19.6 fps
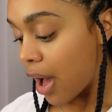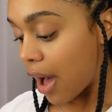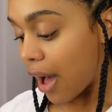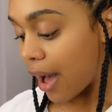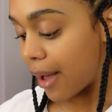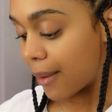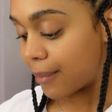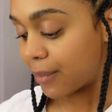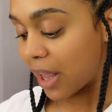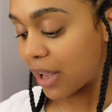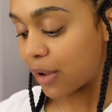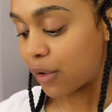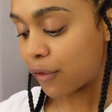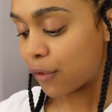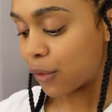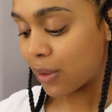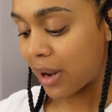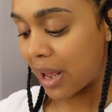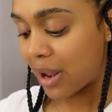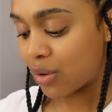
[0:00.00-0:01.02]
and um, that you
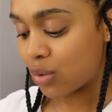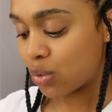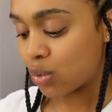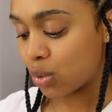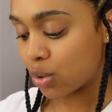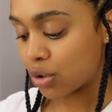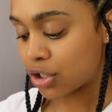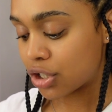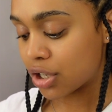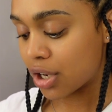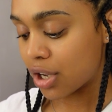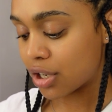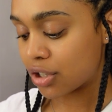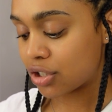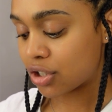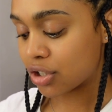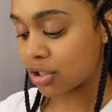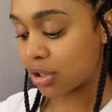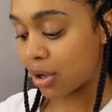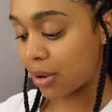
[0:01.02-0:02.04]
feel like
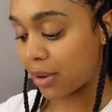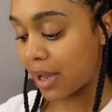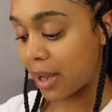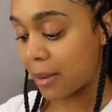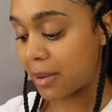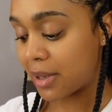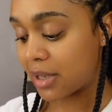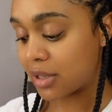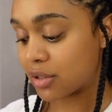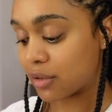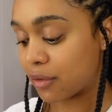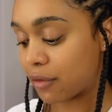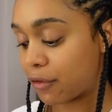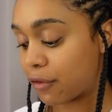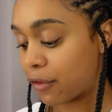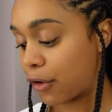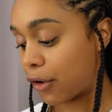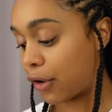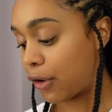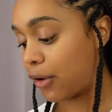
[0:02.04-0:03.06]
nauseous just go get a piece of
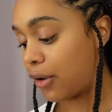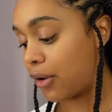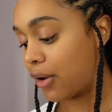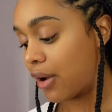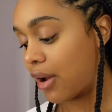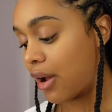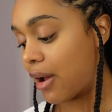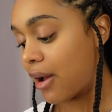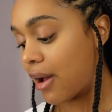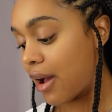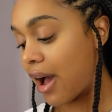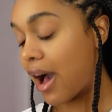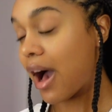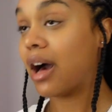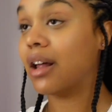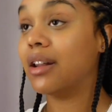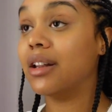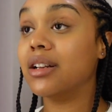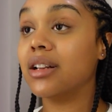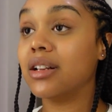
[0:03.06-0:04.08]
fruit
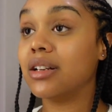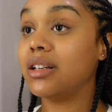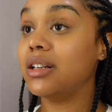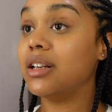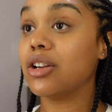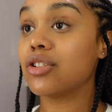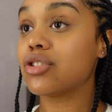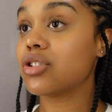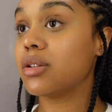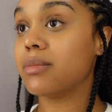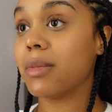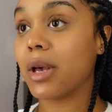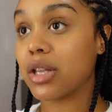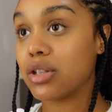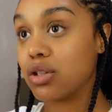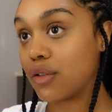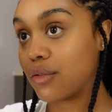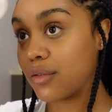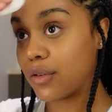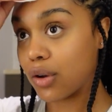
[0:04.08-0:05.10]
and it literally
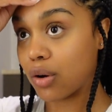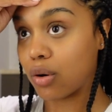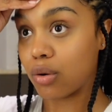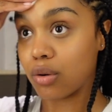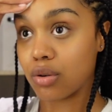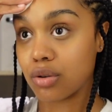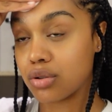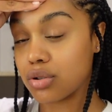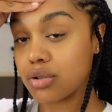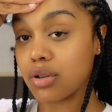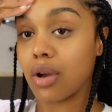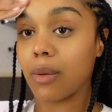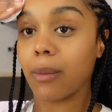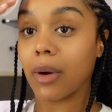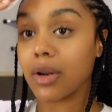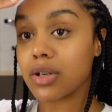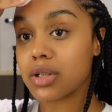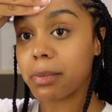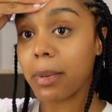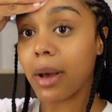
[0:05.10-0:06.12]
makes you feel so much